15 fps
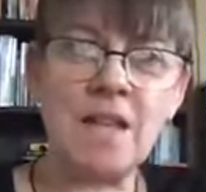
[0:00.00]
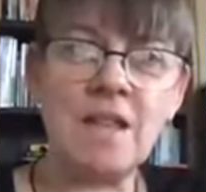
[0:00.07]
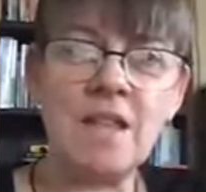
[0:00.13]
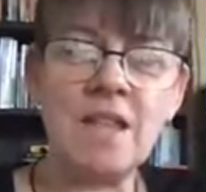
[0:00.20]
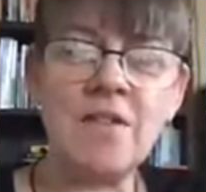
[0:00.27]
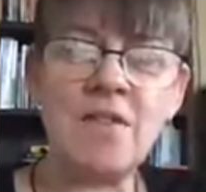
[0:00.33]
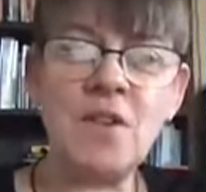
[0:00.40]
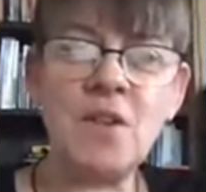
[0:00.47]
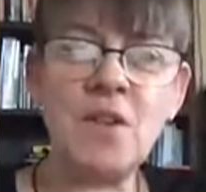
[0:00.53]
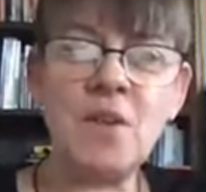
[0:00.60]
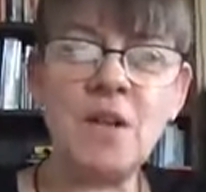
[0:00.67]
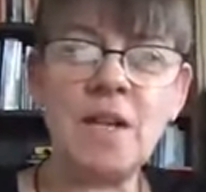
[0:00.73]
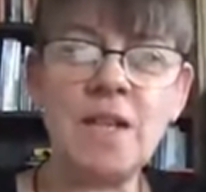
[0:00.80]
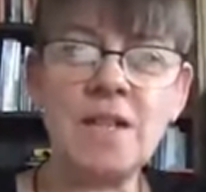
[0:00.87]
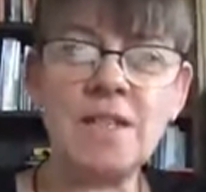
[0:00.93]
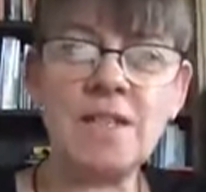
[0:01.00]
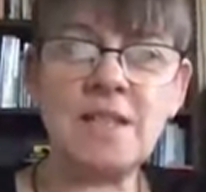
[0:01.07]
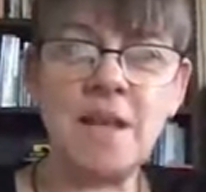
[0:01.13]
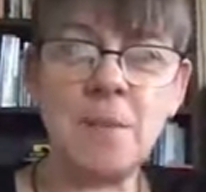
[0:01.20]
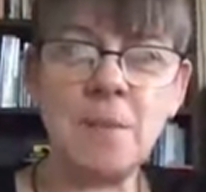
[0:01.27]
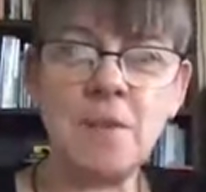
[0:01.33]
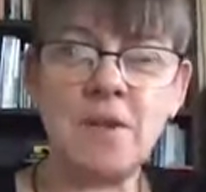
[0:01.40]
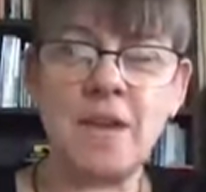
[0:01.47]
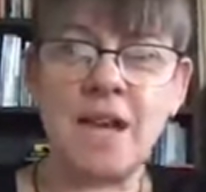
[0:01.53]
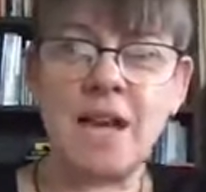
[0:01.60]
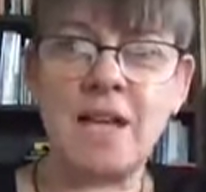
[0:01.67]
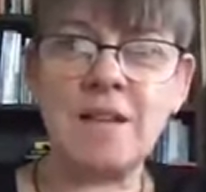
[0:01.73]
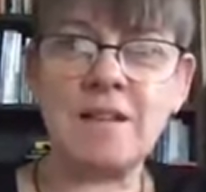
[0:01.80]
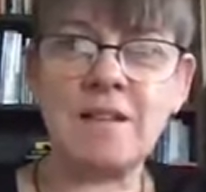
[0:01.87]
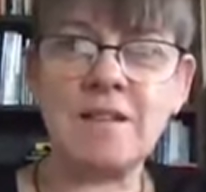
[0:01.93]
And that if you accept
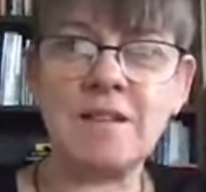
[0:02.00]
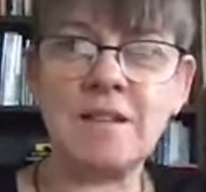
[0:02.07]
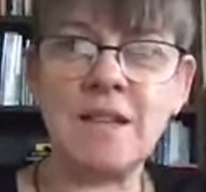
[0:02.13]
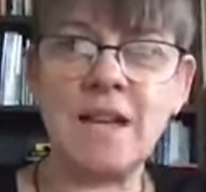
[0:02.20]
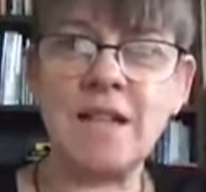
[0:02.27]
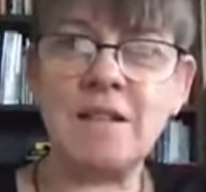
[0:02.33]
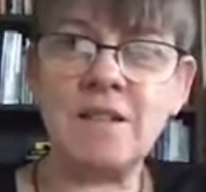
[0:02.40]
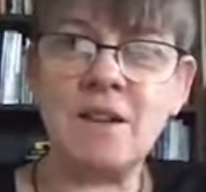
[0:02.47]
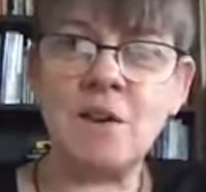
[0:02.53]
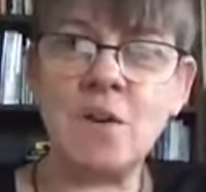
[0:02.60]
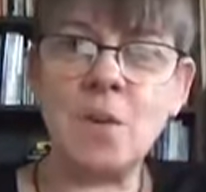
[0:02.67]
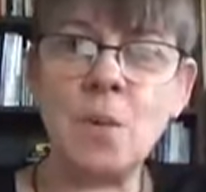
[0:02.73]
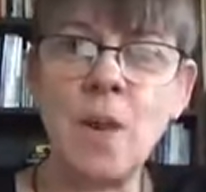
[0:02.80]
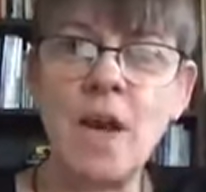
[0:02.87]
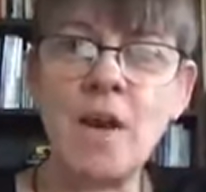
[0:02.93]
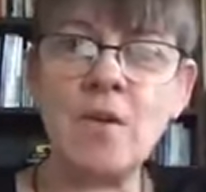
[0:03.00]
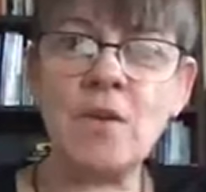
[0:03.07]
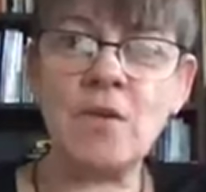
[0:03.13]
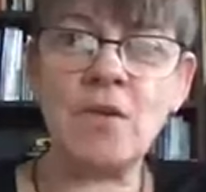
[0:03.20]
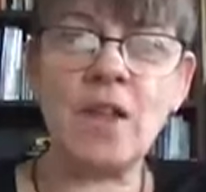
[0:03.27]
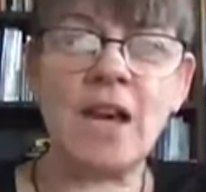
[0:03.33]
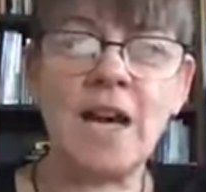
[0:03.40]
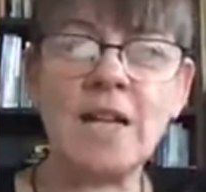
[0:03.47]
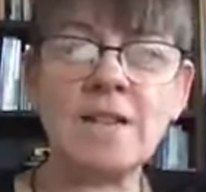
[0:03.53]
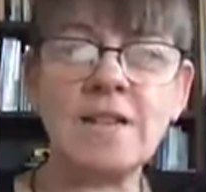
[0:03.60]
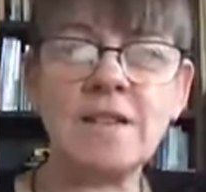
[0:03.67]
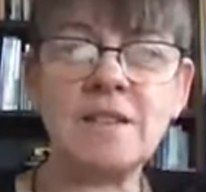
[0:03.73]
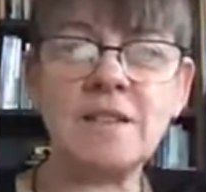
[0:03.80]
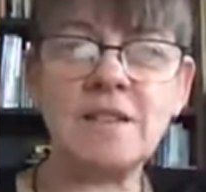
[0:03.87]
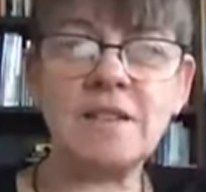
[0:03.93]
that and are aware of
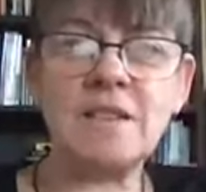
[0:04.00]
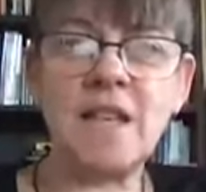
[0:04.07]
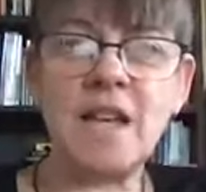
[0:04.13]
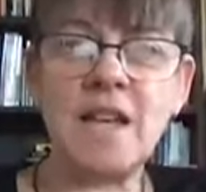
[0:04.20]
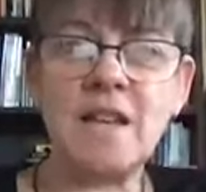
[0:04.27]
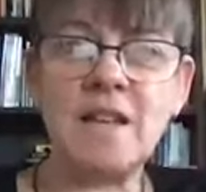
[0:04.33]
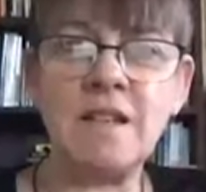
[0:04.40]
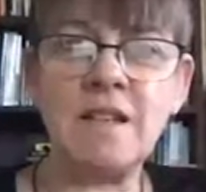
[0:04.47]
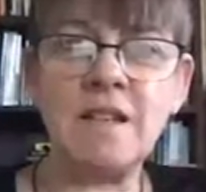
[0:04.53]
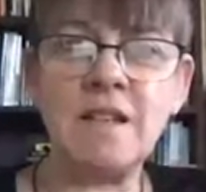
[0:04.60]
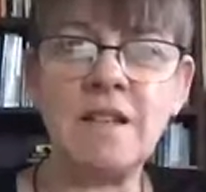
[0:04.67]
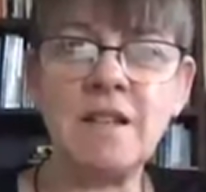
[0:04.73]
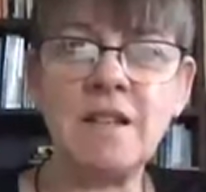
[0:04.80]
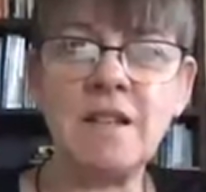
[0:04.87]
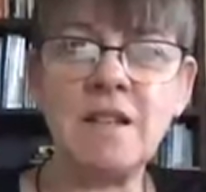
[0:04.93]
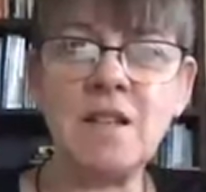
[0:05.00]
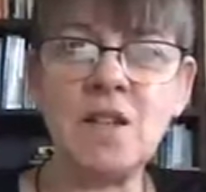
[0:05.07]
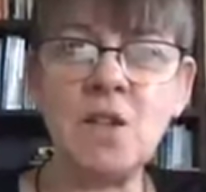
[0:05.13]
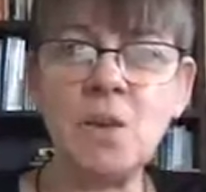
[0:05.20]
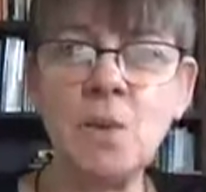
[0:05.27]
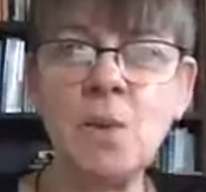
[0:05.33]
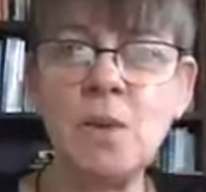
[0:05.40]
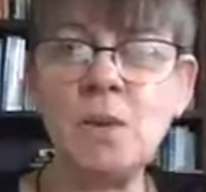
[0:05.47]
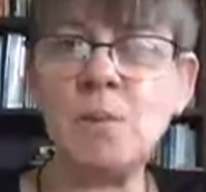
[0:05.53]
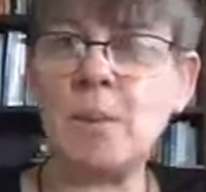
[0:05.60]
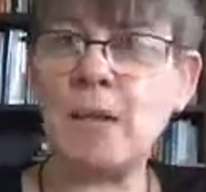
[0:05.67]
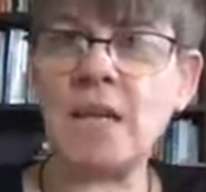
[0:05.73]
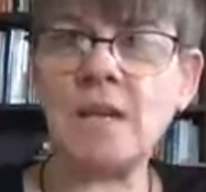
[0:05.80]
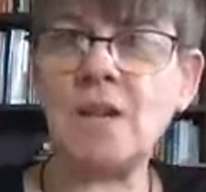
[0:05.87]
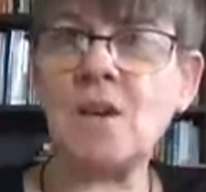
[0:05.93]
that, then you will
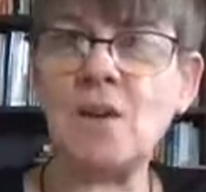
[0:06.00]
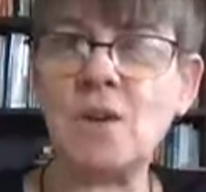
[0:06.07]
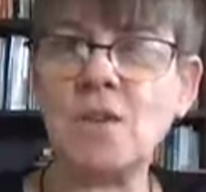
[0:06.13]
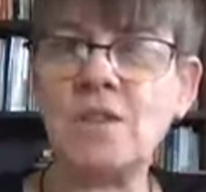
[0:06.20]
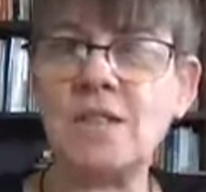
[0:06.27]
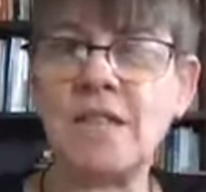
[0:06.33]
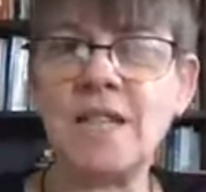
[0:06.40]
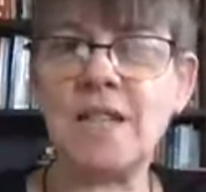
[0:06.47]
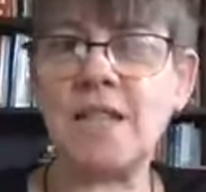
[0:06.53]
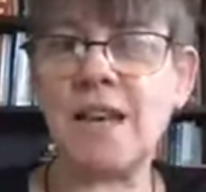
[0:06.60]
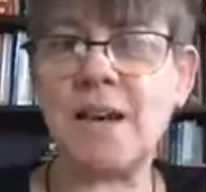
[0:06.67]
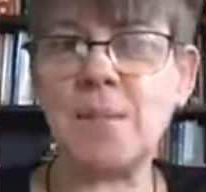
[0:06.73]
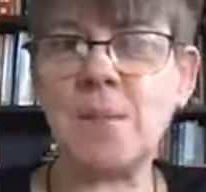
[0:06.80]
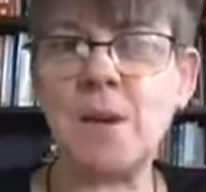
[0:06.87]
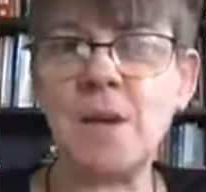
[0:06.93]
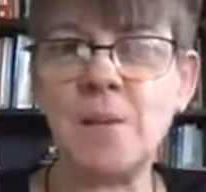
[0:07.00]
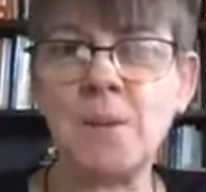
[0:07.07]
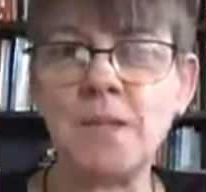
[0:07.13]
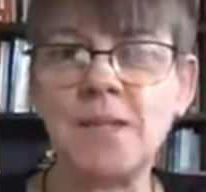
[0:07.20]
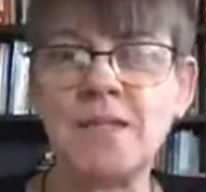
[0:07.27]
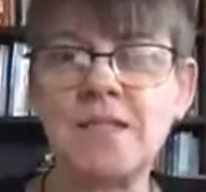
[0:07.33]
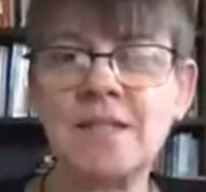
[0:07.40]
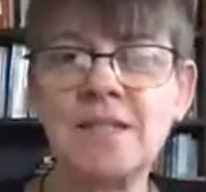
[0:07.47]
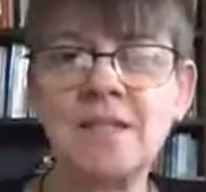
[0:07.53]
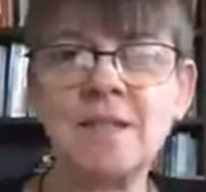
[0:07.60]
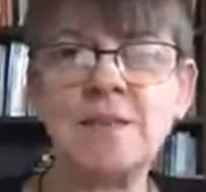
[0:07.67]
meet God in that moment.